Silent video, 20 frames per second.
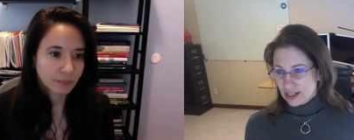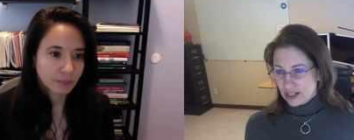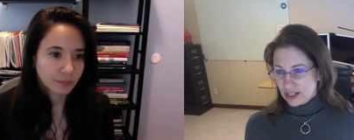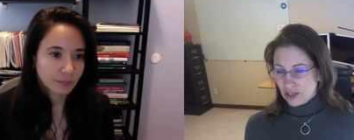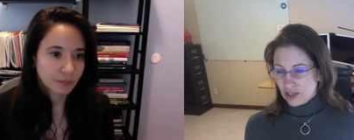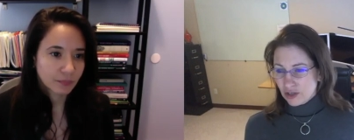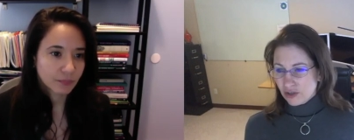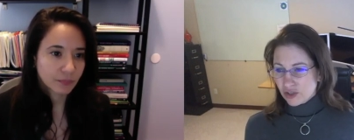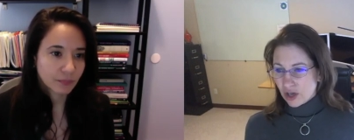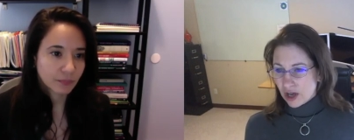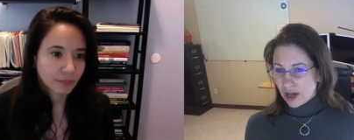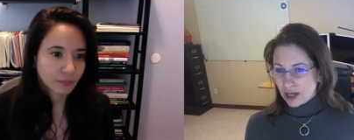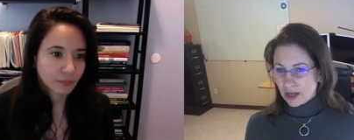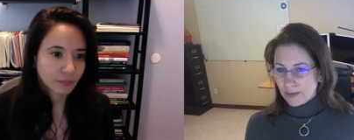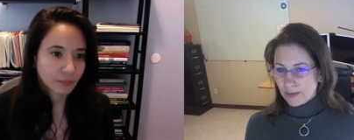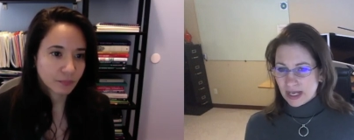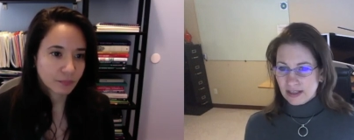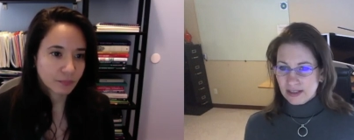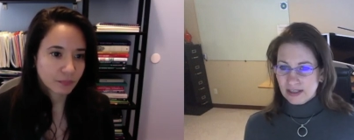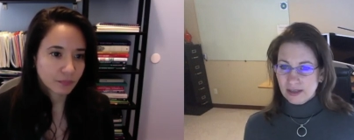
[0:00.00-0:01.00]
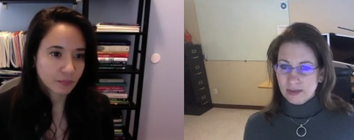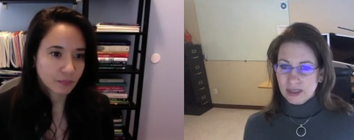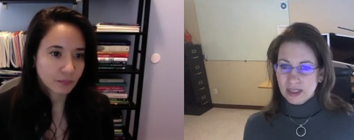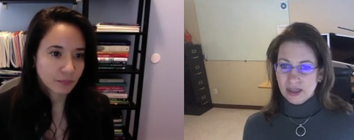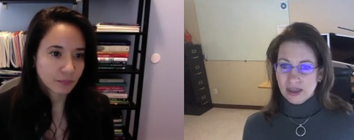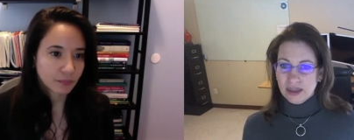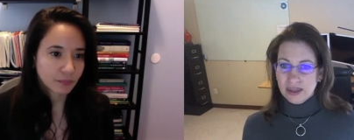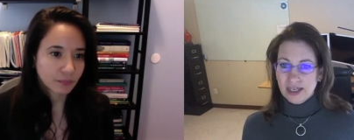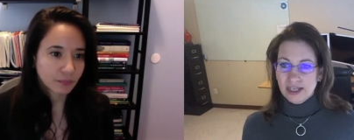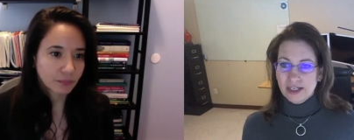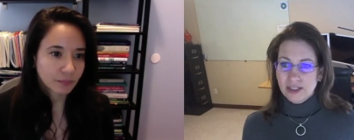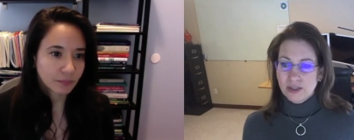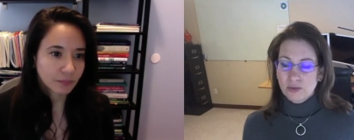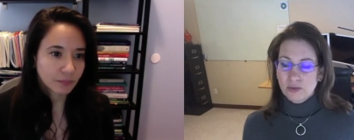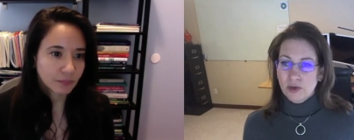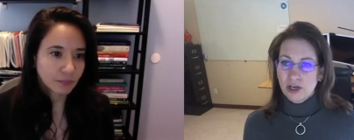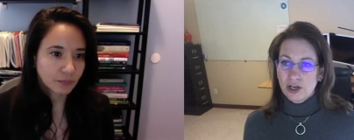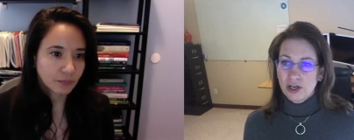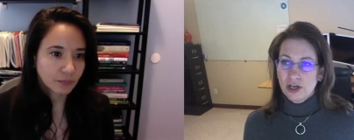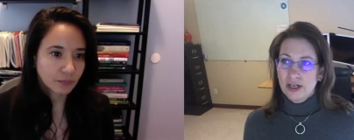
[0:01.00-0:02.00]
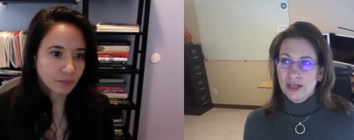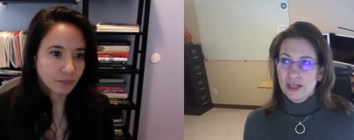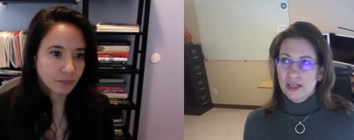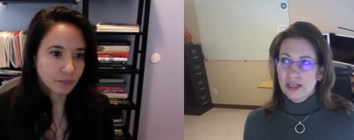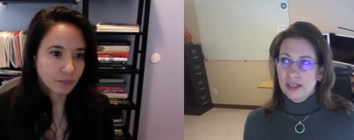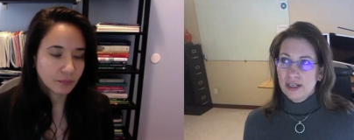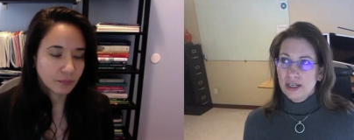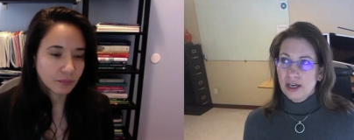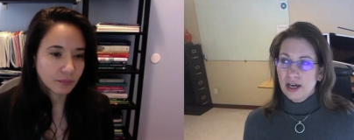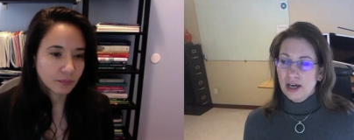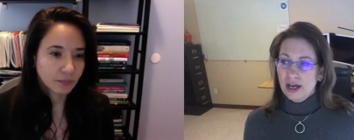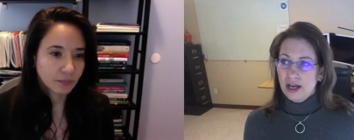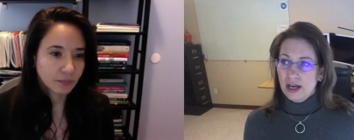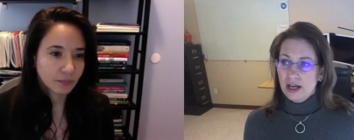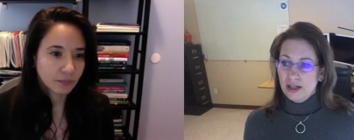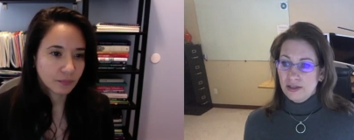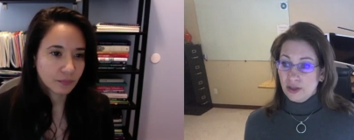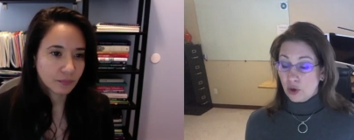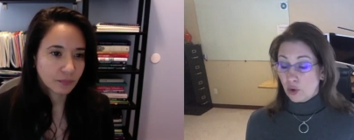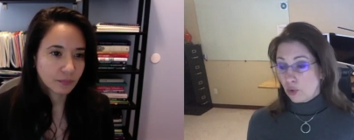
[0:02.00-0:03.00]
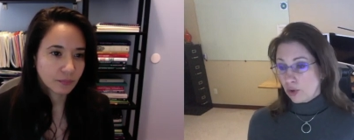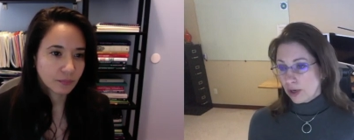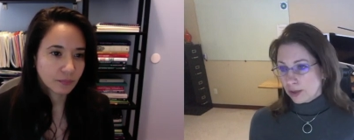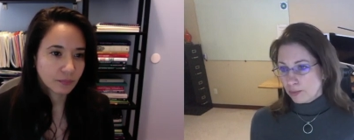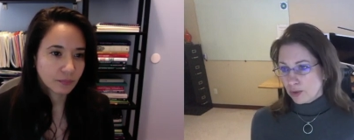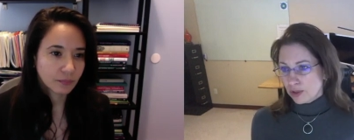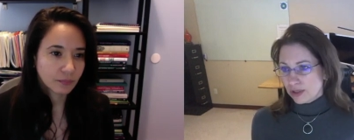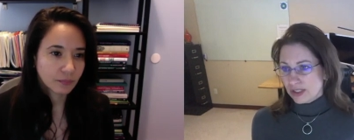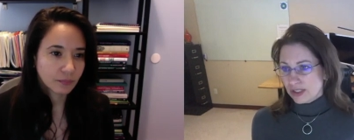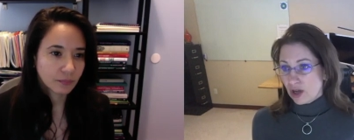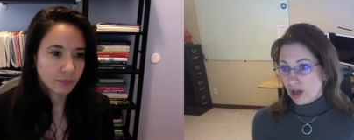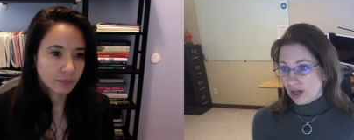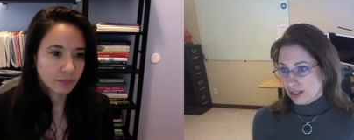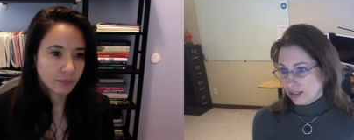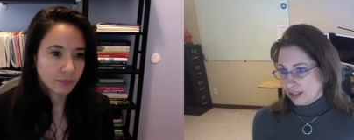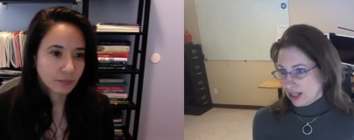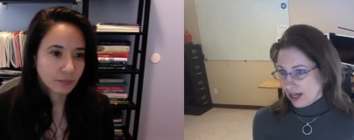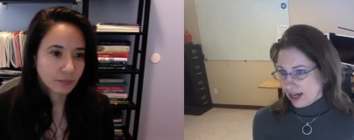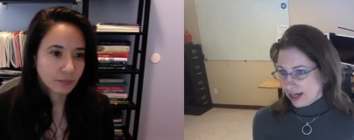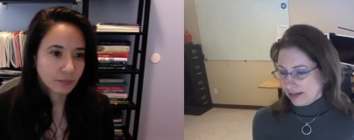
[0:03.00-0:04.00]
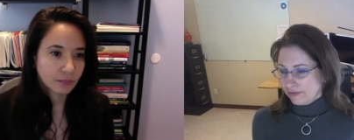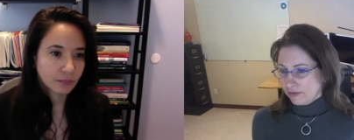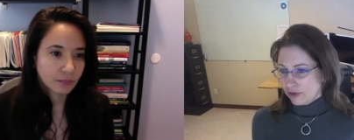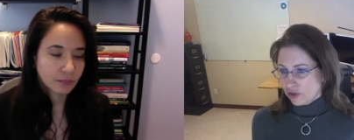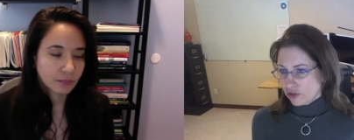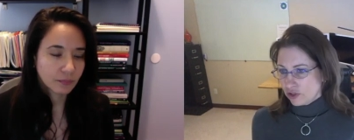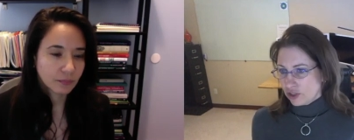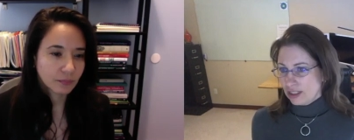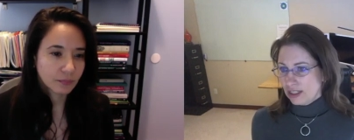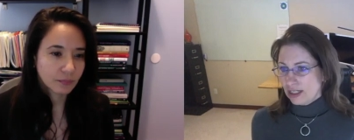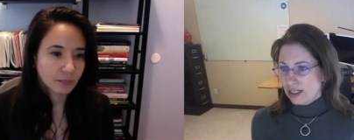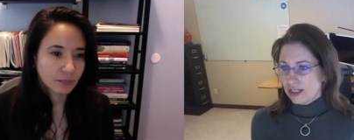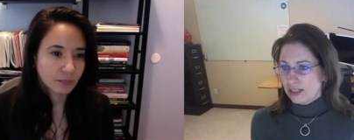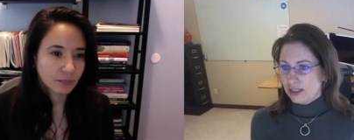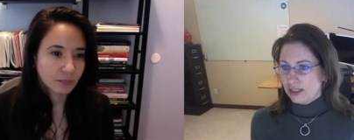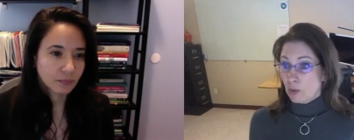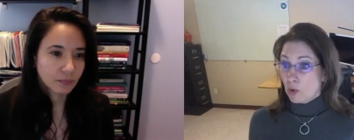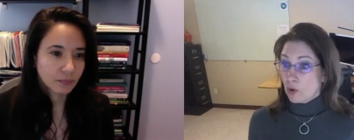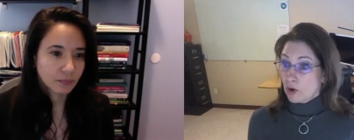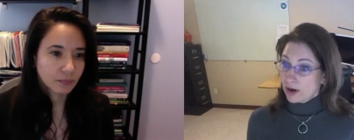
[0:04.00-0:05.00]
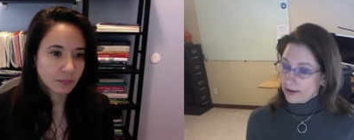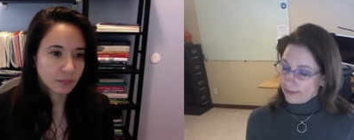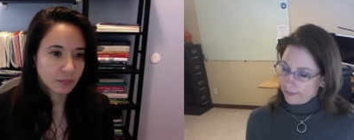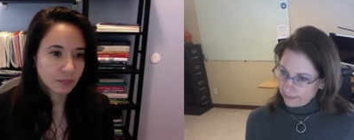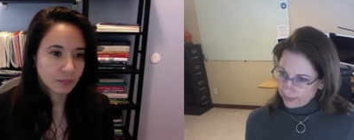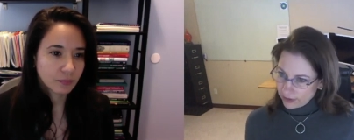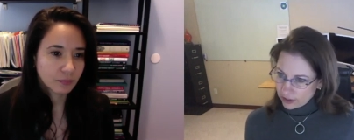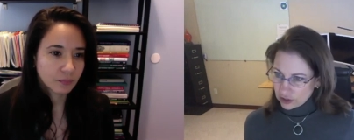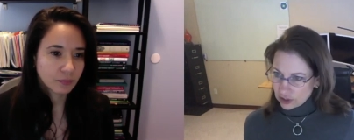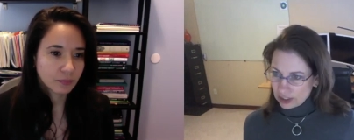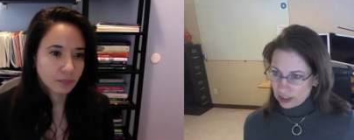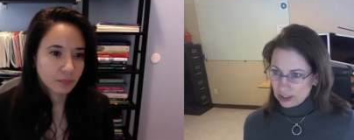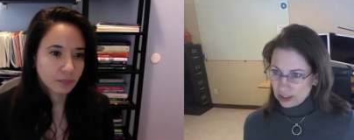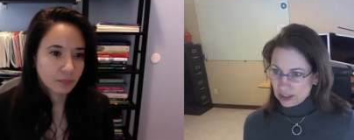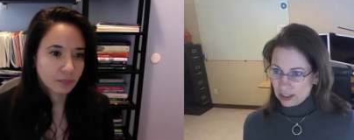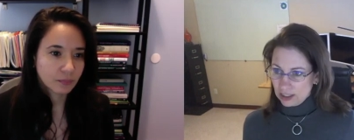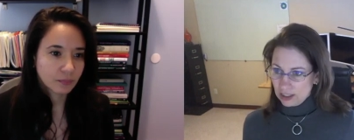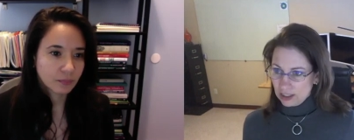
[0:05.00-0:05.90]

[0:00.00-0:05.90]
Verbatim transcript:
Speaker 1: Can you talk about some of the things where uh, the QuickBooks Online version is more efficient